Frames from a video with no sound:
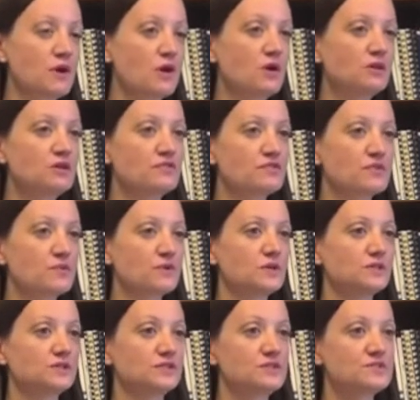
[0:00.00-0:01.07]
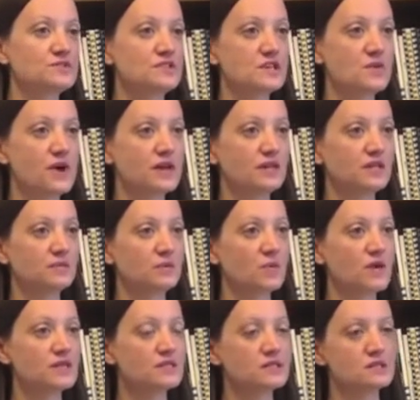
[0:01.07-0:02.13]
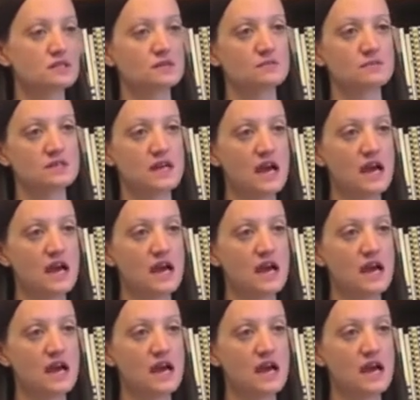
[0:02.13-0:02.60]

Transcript: all over the world use the UN human rights system to